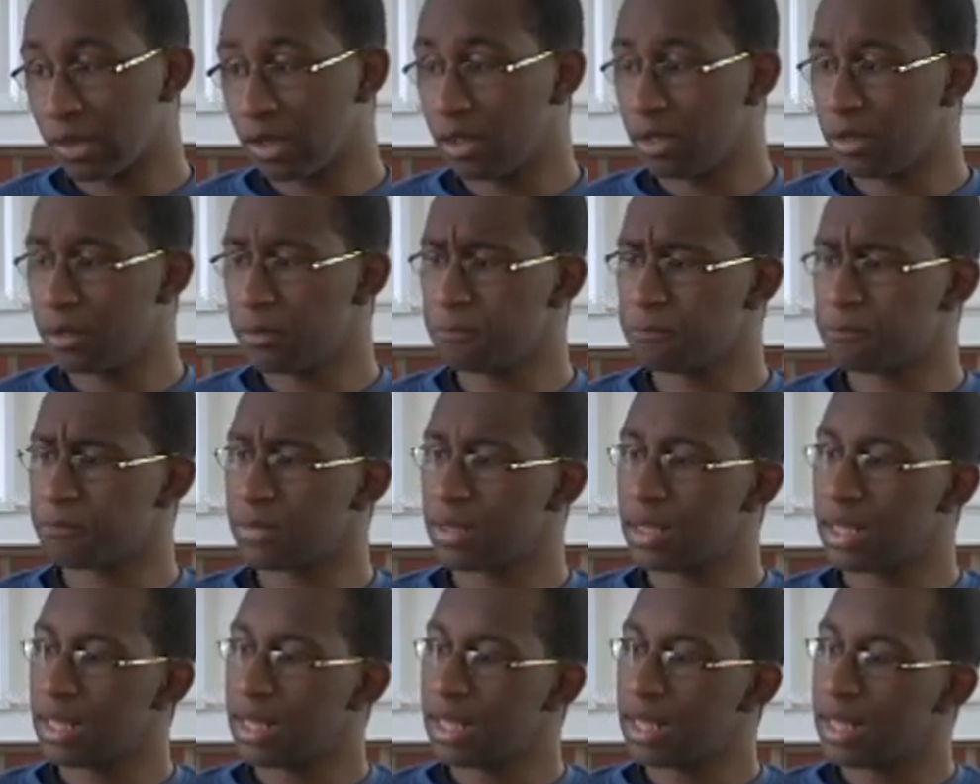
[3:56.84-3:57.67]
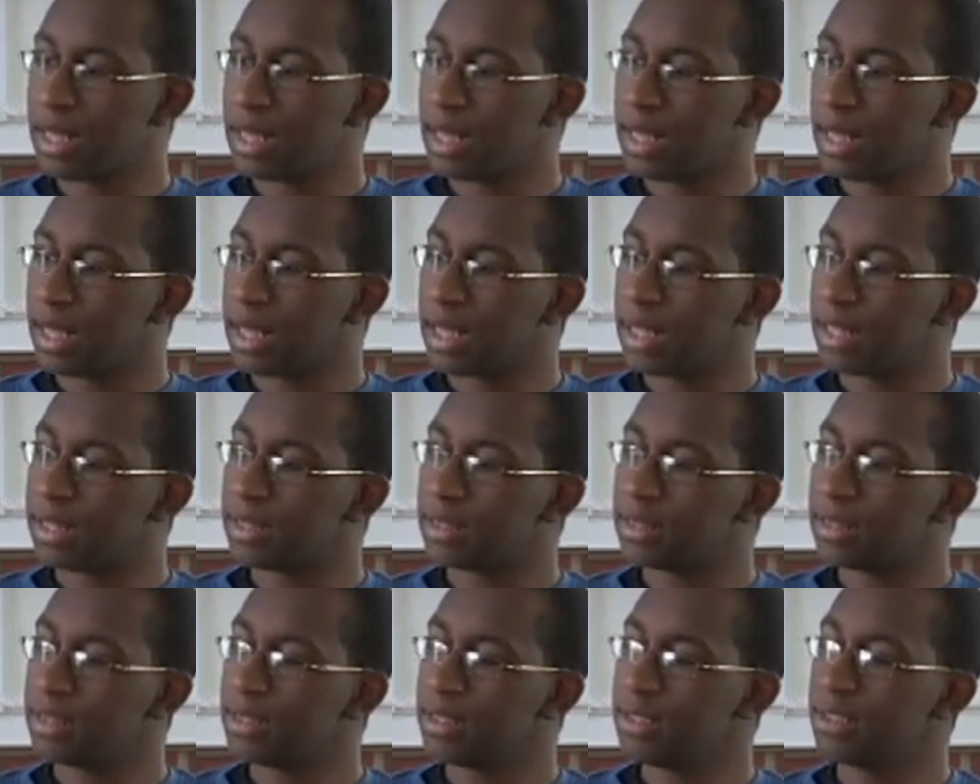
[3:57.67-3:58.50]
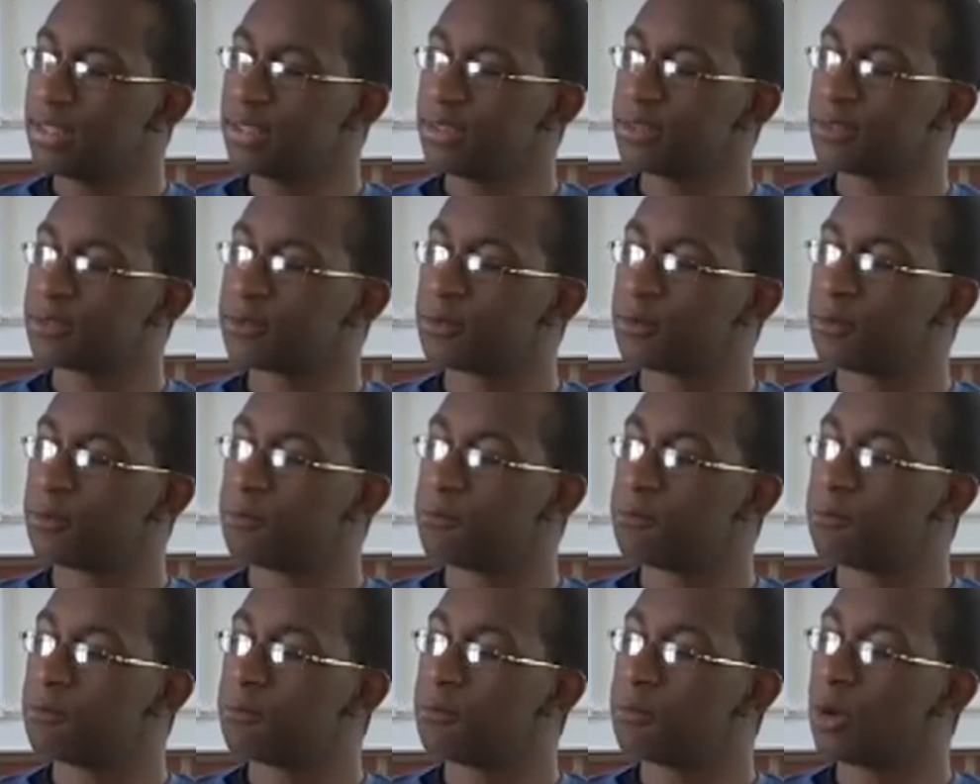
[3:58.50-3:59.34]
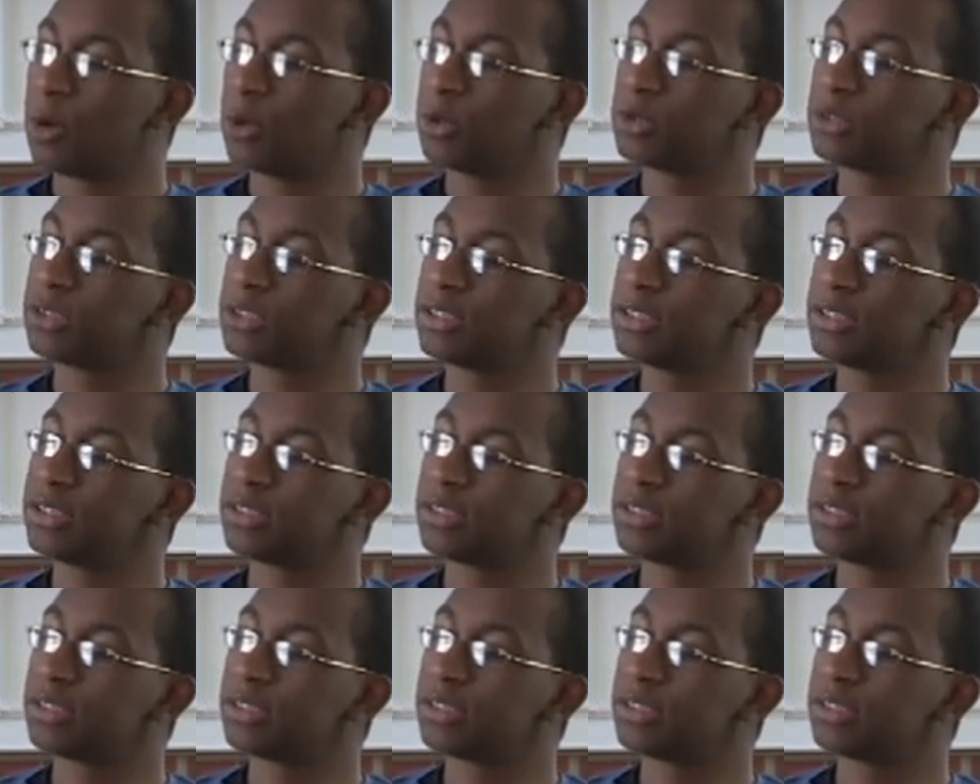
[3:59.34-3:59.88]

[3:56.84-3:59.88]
I think it's mostly